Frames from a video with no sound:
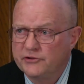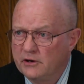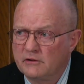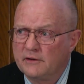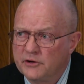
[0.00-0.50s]

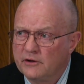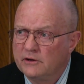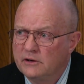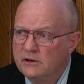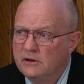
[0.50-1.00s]
aircraft carrier?
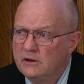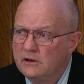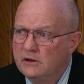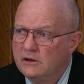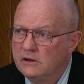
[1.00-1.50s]

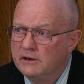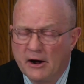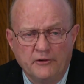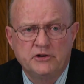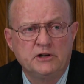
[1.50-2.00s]

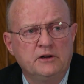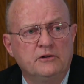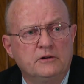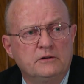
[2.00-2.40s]
Guarantee you.